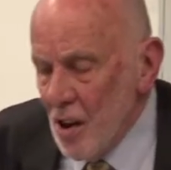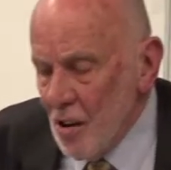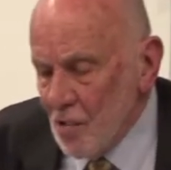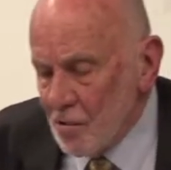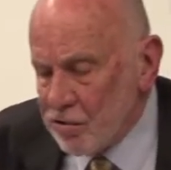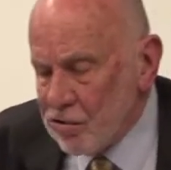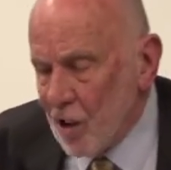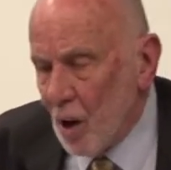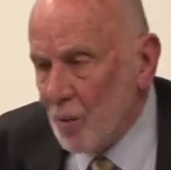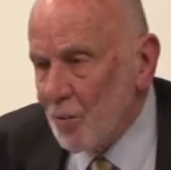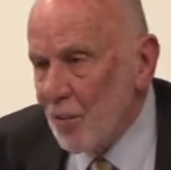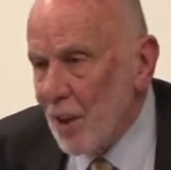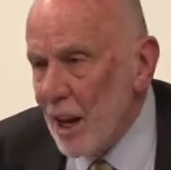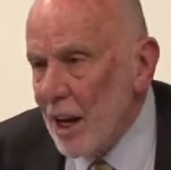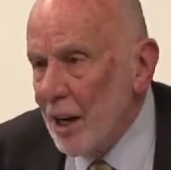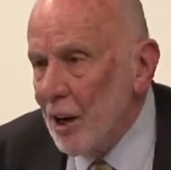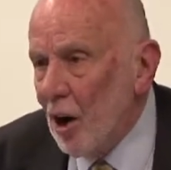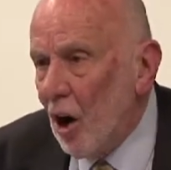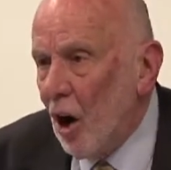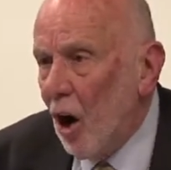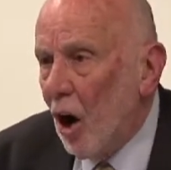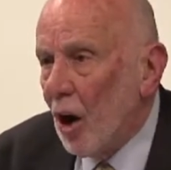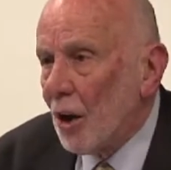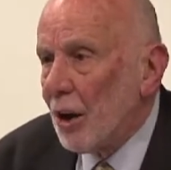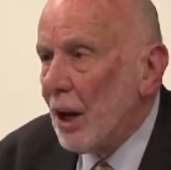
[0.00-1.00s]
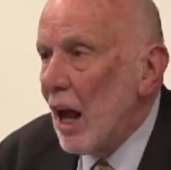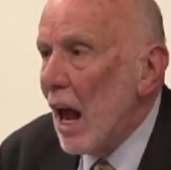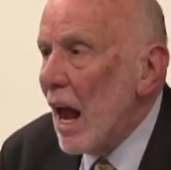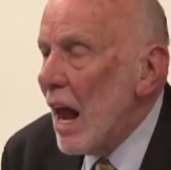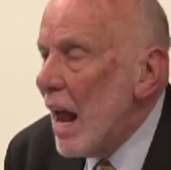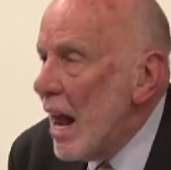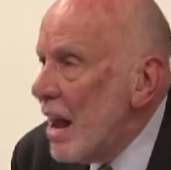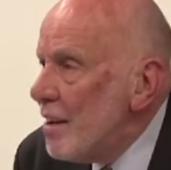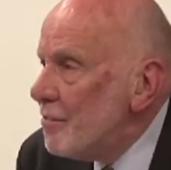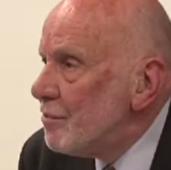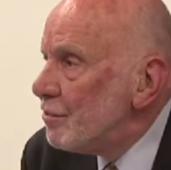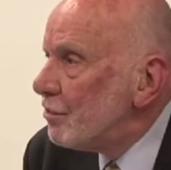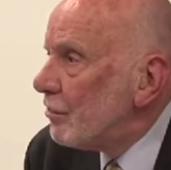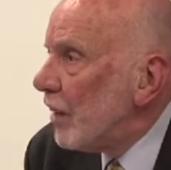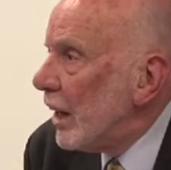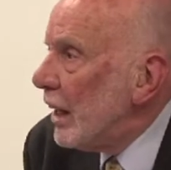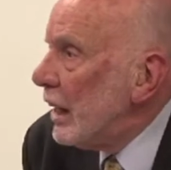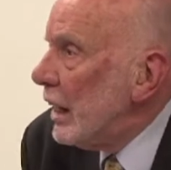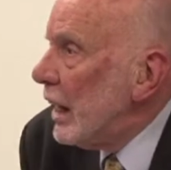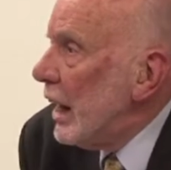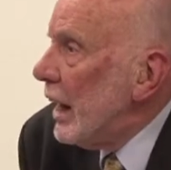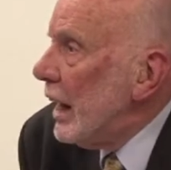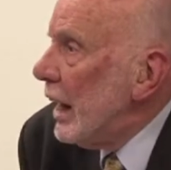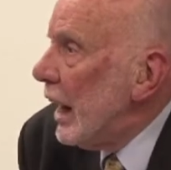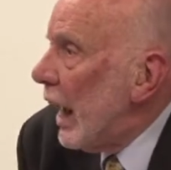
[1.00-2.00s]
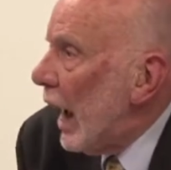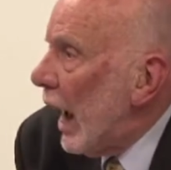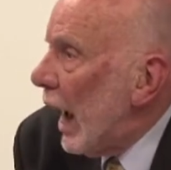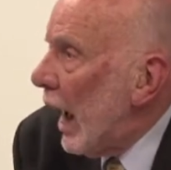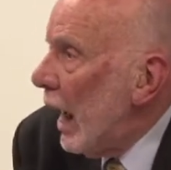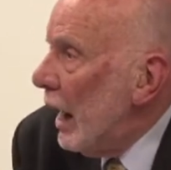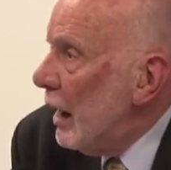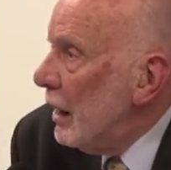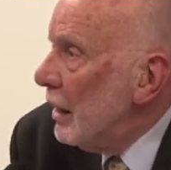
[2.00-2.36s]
from then on, every year,